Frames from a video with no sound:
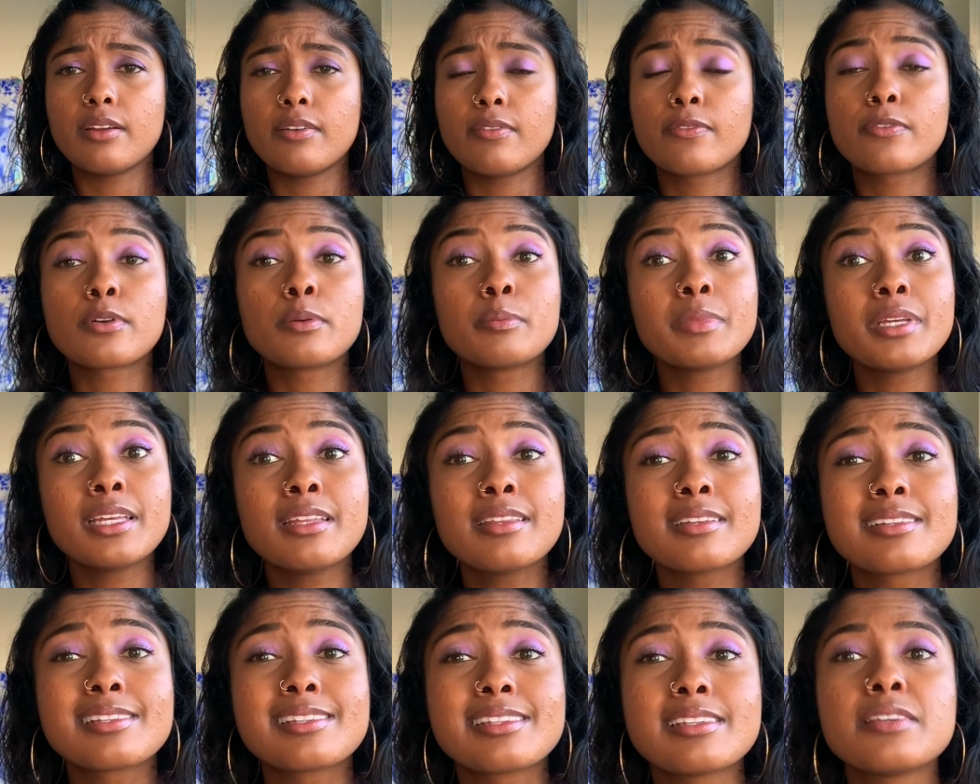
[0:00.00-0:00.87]
For me,
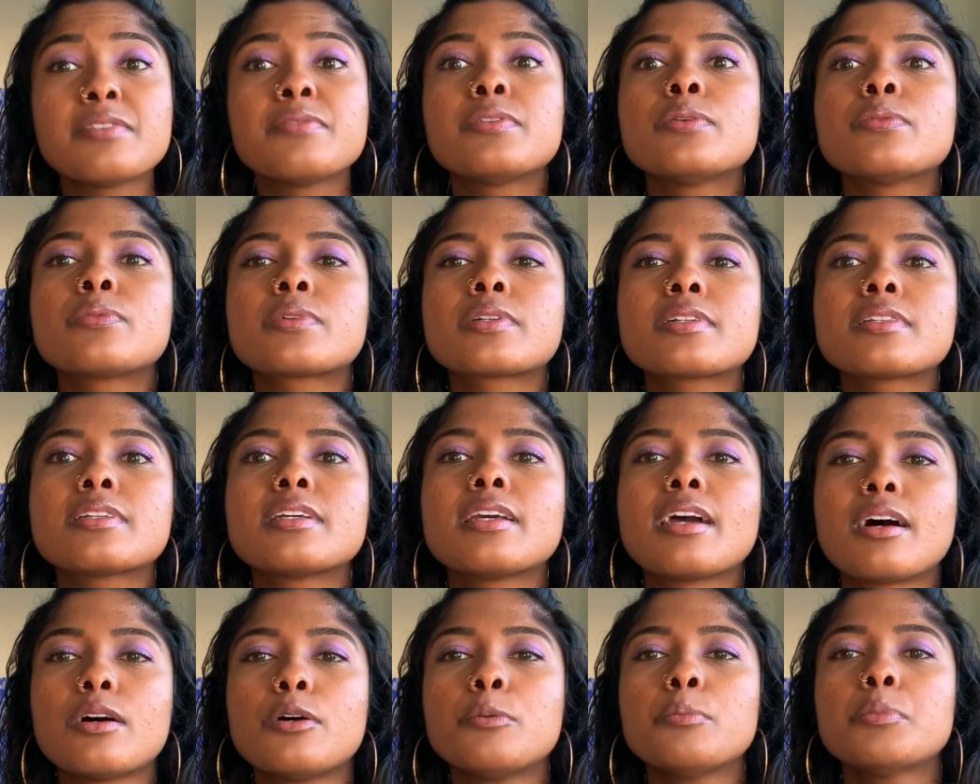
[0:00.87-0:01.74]
the CV really
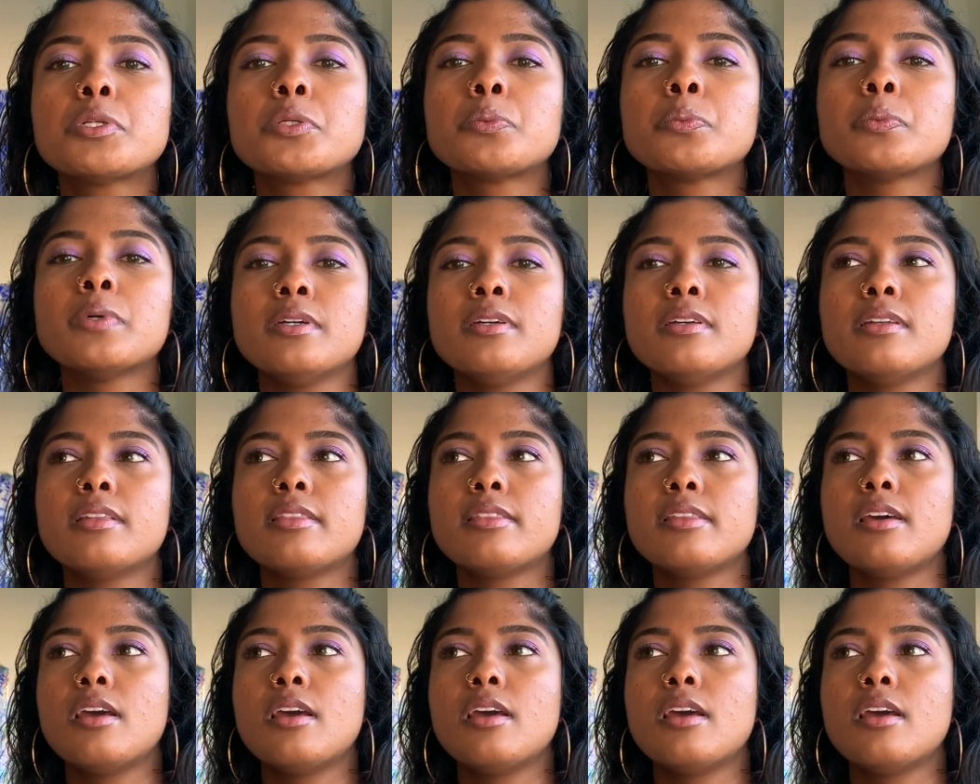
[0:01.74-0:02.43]
helped with